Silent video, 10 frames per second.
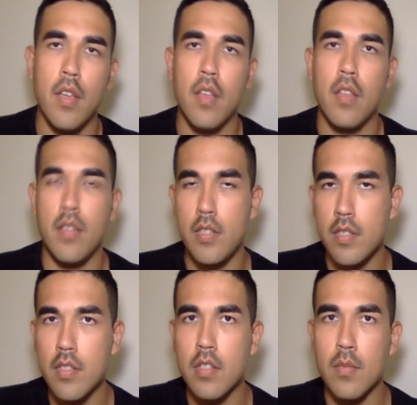These
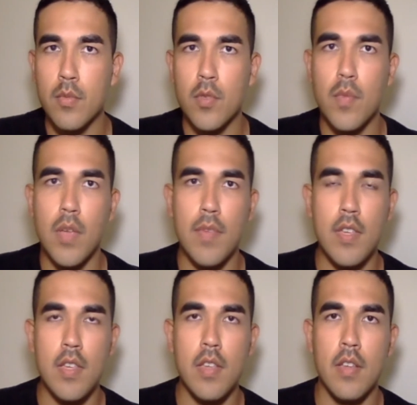systems may
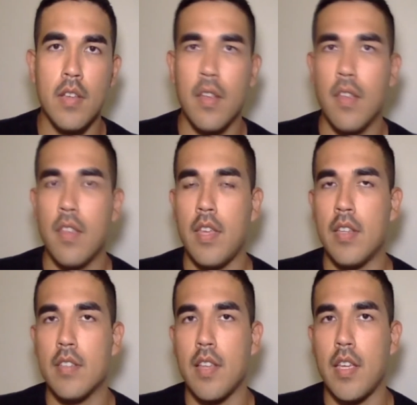be
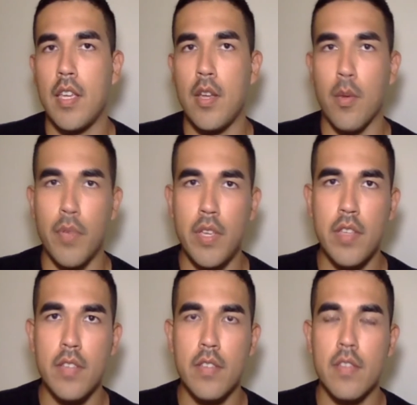things like
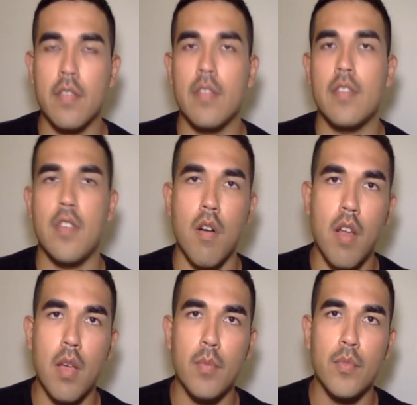ERPs,
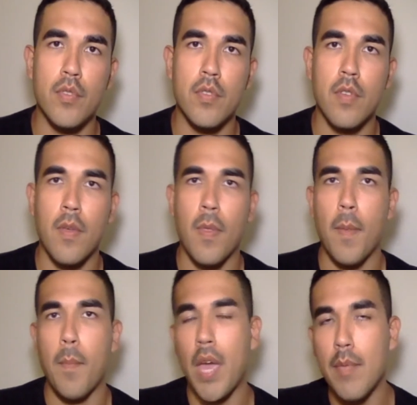CRMs,
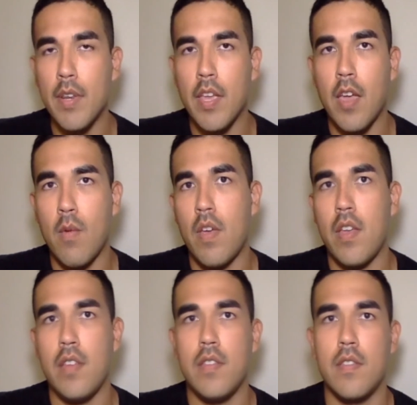payment
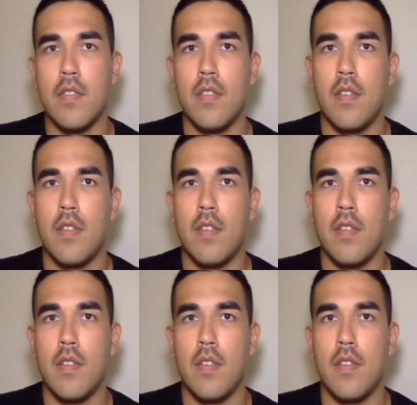gateways,